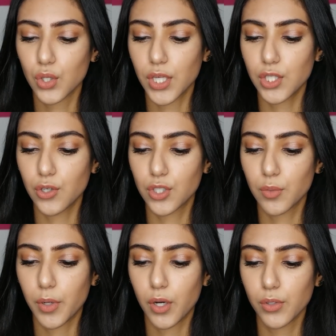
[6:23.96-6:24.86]
So this
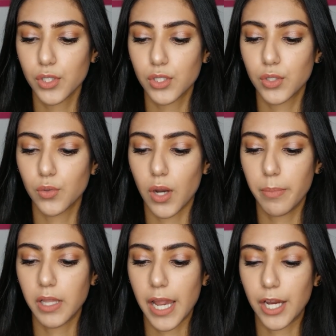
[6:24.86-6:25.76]
you're supposed
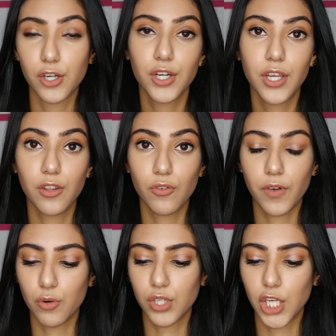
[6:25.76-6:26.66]
to apply
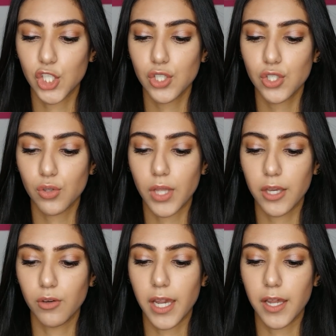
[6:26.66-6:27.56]
underneath your foundation so
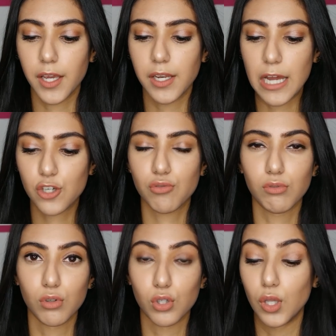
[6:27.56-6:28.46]
that you get a
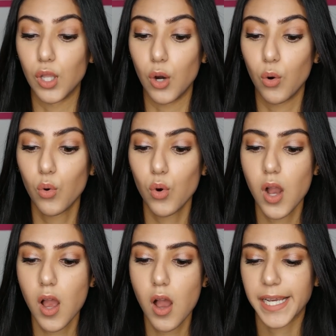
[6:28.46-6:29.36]
natural
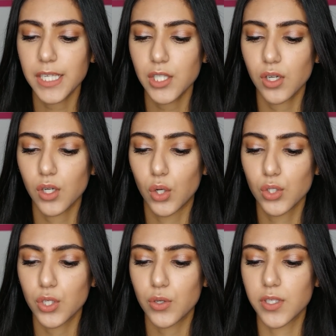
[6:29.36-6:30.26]
glow, but I guess you can
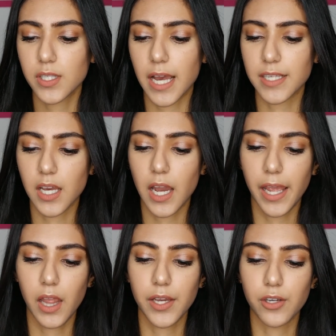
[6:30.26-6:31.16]
also use this as a
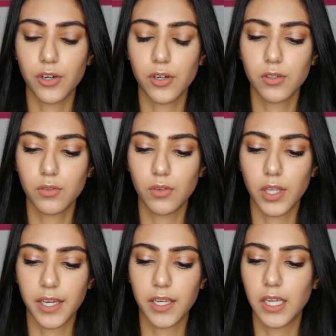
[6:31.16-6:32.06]
highlighter
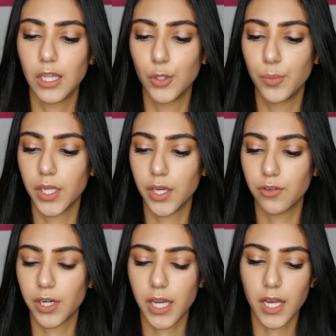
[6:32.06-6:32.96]
or like an
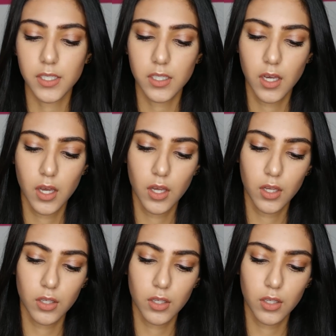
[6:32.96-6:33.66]
illuminator, I guess.